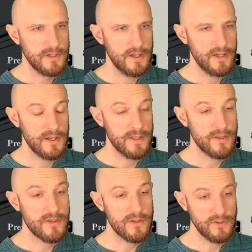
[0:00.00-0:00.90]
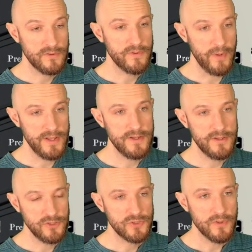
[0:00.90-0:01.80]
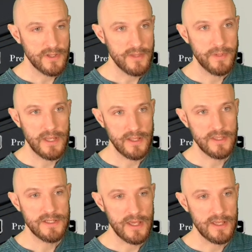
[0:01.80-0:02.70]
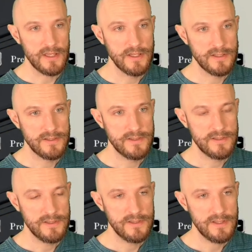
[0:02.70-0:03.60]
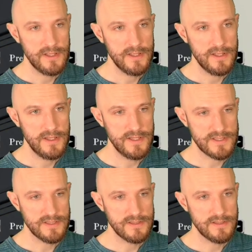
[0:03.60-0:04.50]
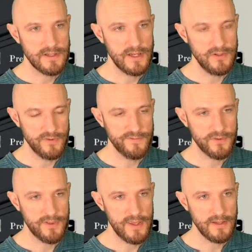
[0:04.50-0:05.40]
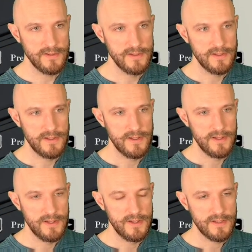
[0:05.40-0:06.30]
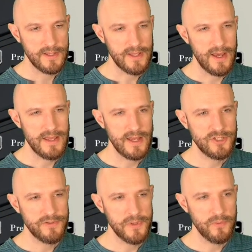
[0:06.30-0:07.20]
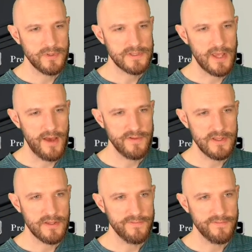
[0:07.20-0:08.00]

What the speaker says: This is a good reminder that drawing at the beginning of the day isn't an awful thing. Like, I generally want to have at least a